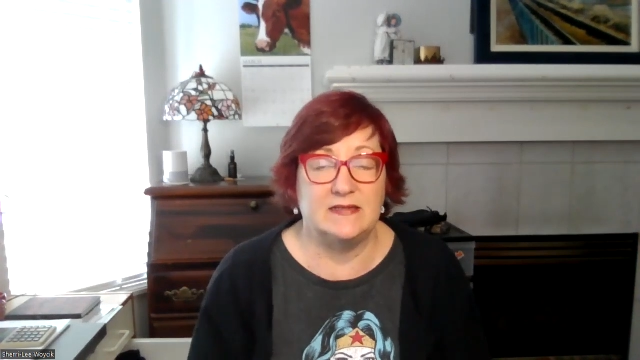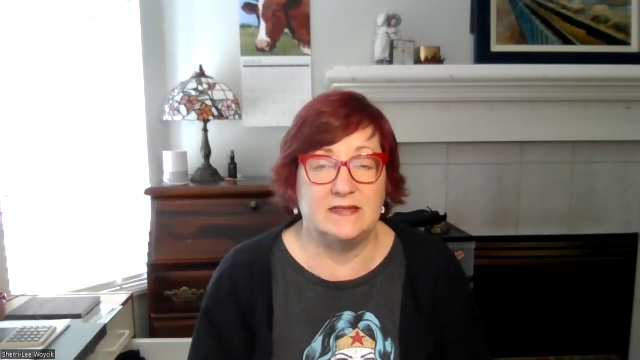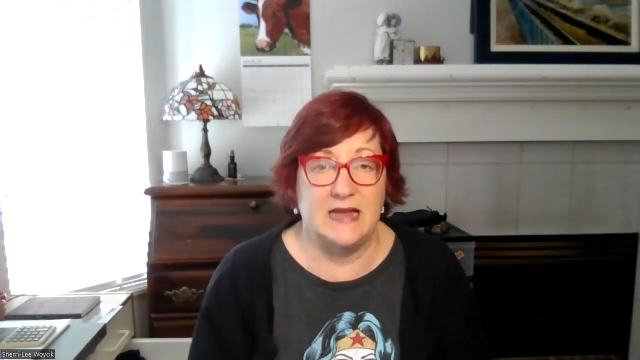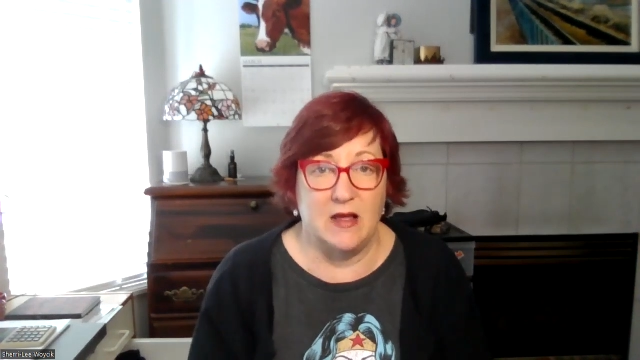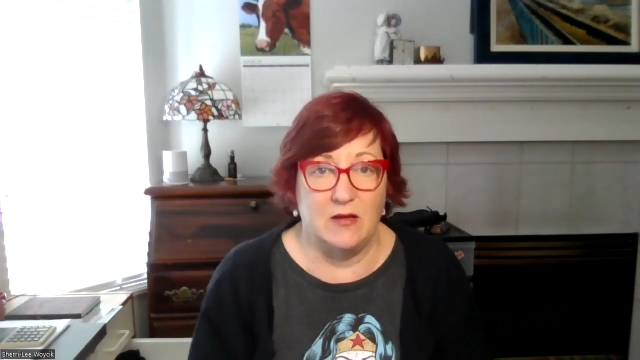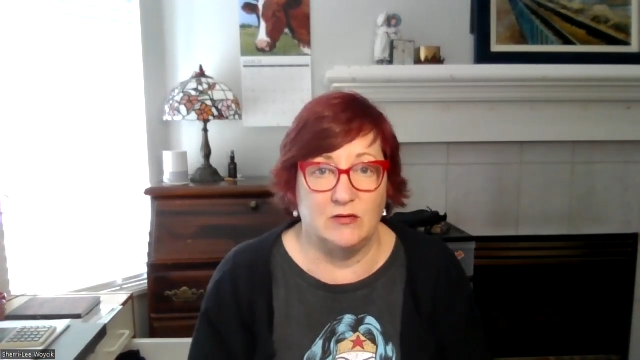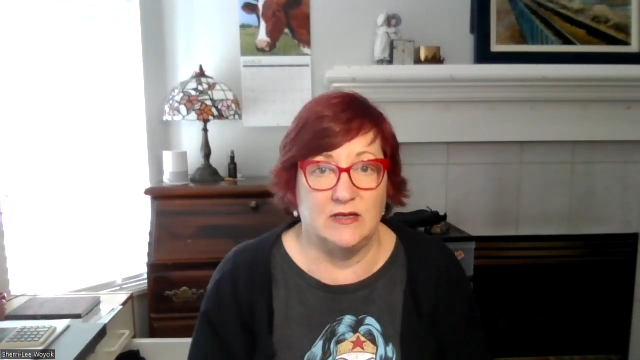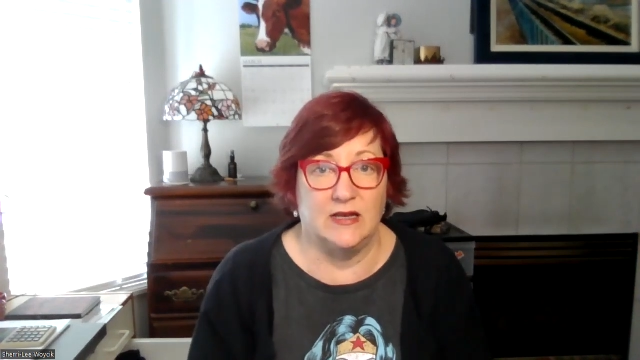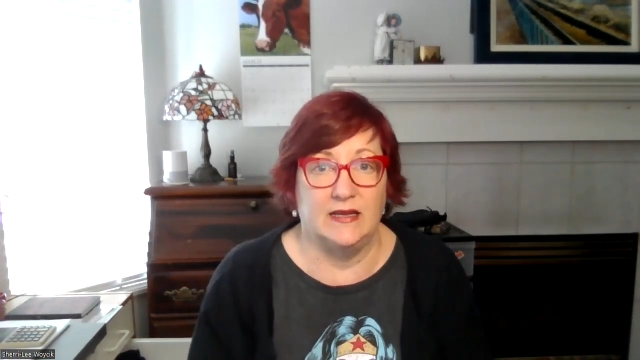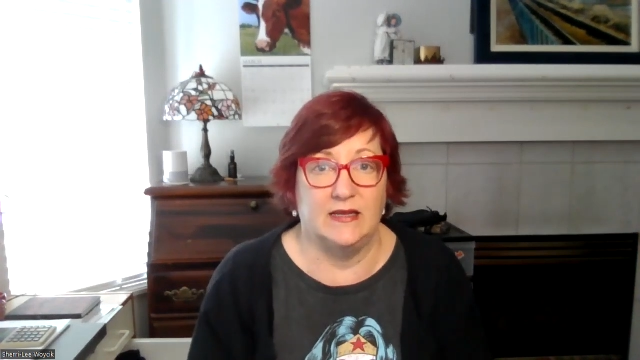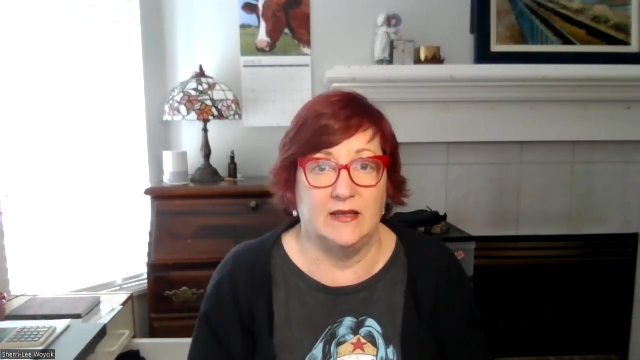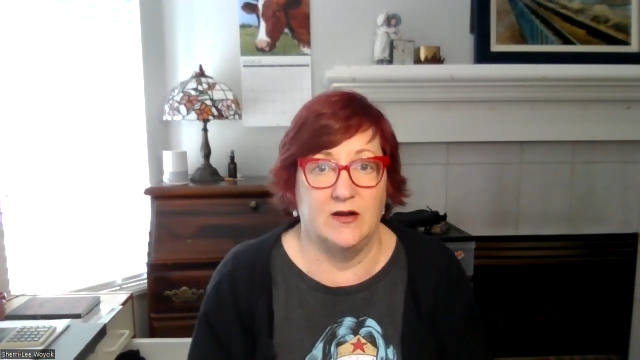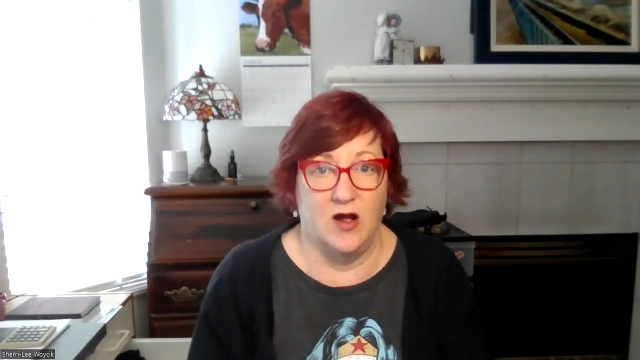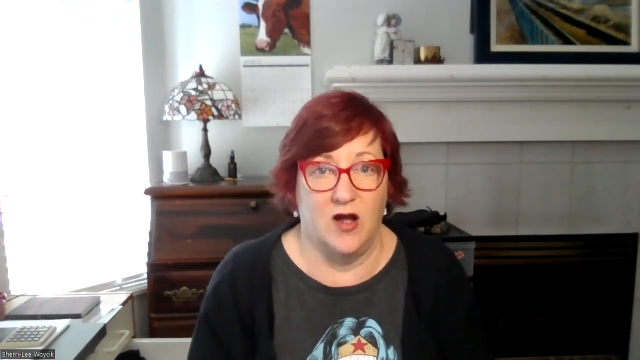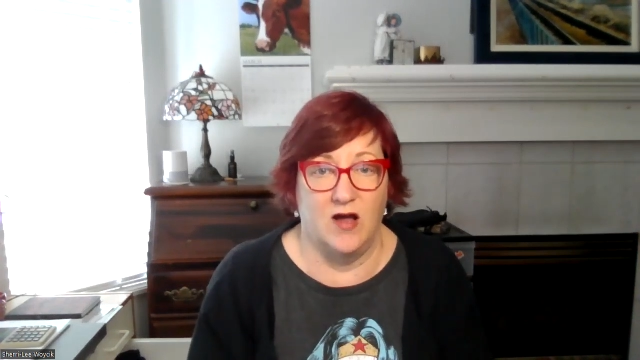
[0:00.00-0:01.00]
sound
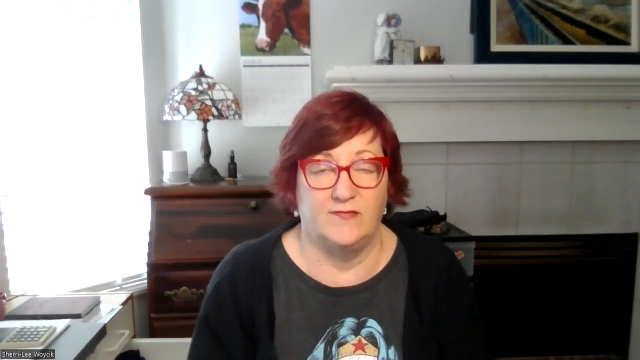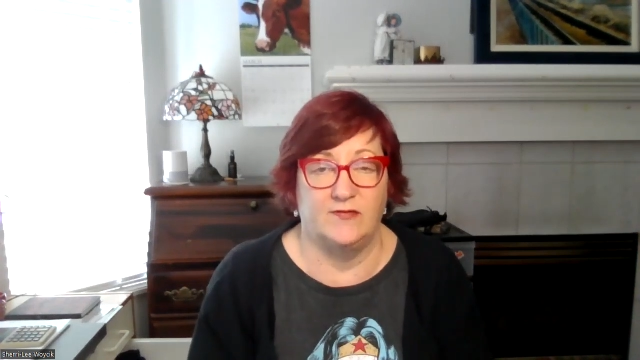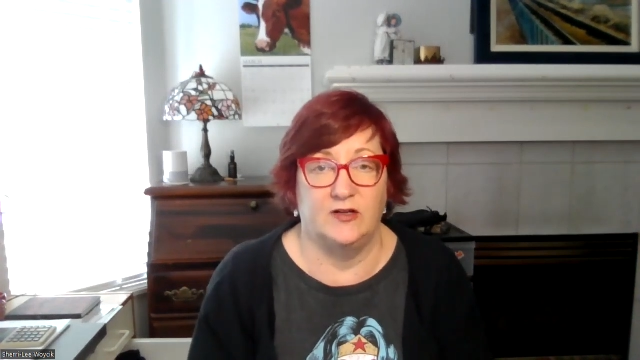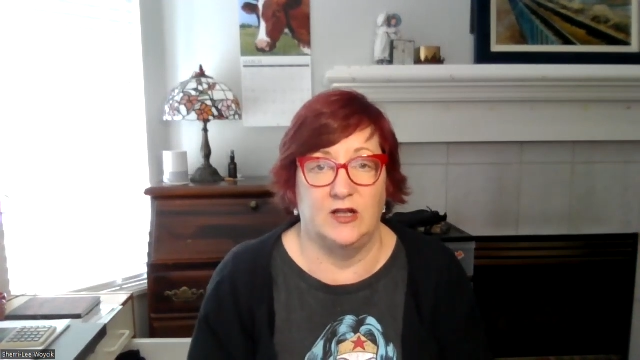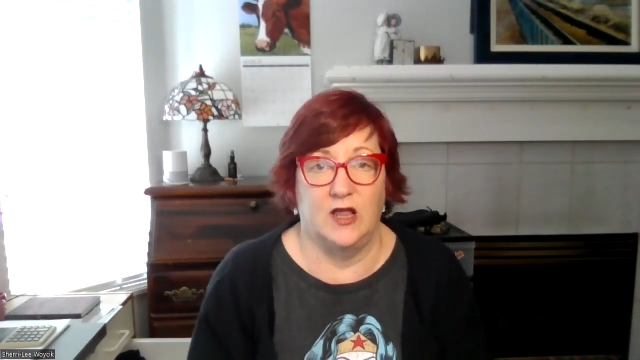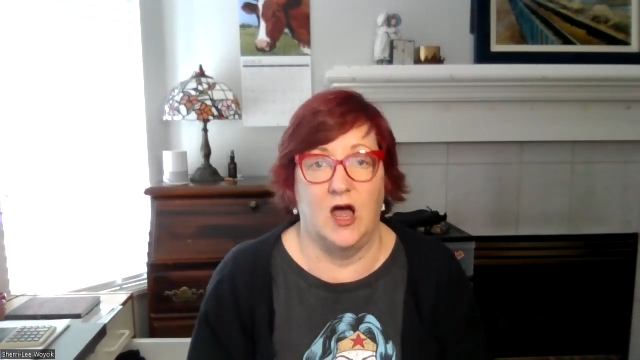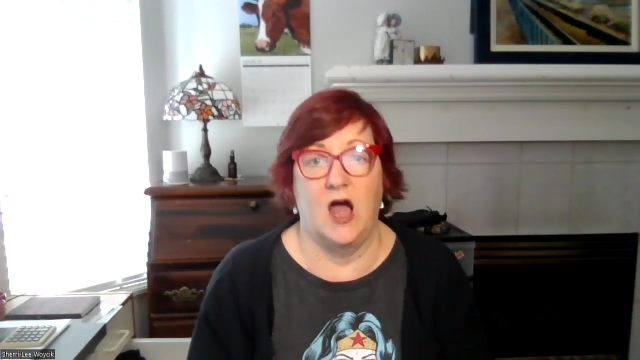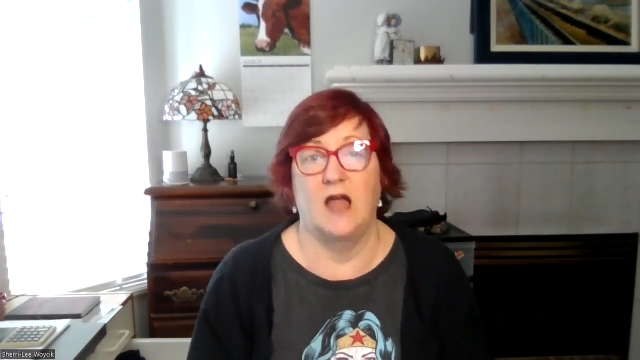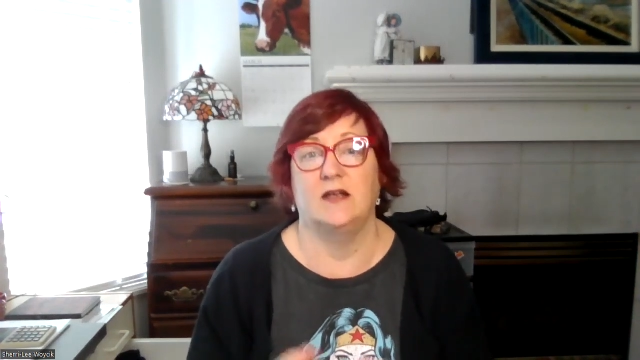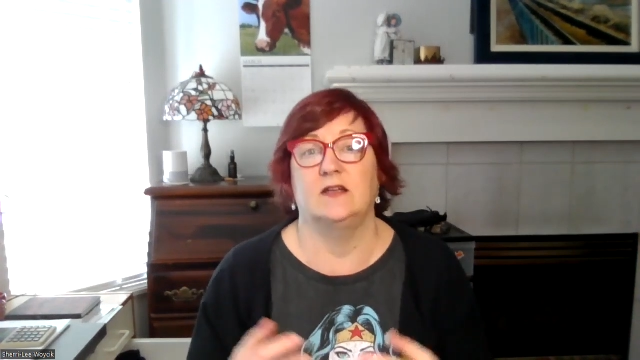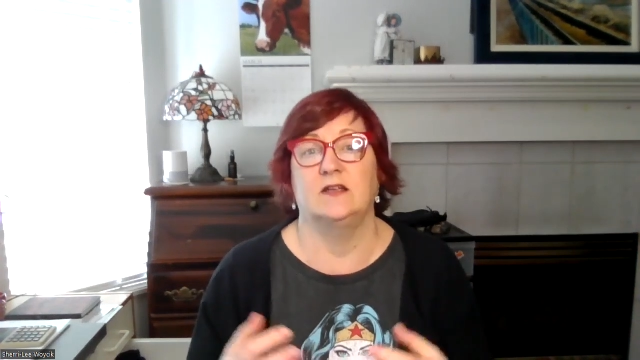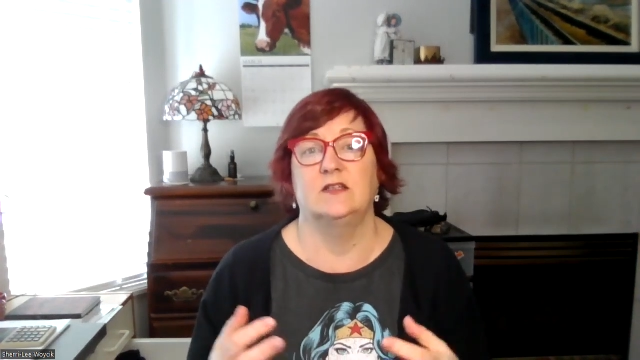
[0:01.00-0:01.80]
like an awful lot.